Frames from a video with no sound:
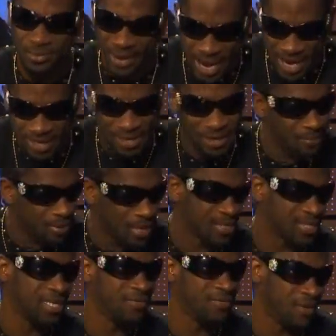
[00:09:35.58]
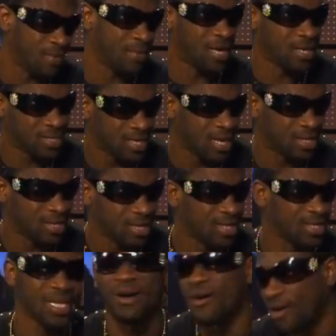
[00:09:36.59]
it right here for CVM on stage
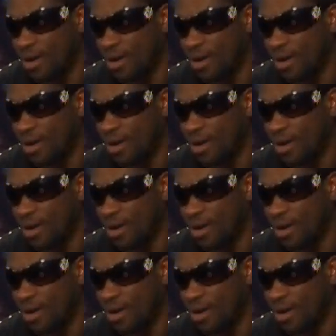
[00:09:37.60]
and say,